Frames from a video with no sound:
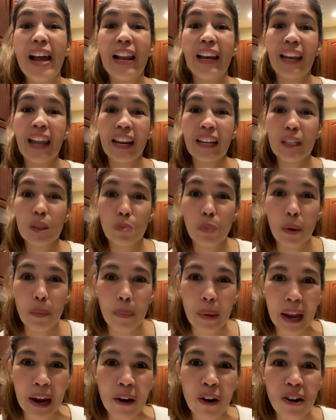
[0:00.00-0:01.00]
Let us
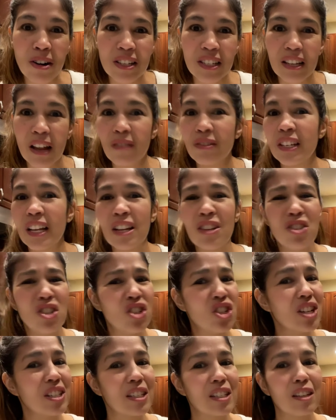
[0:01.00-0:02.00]
prepare ourselves in
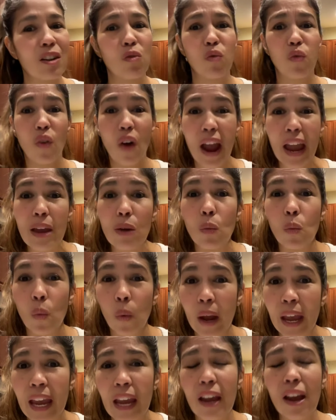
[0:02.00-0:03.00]
just the right
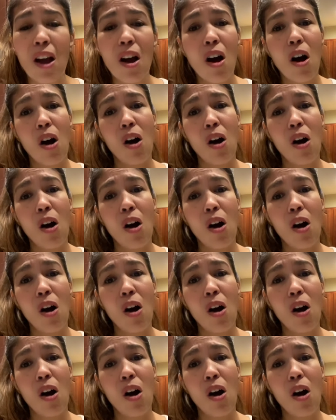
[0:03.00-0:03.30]
way.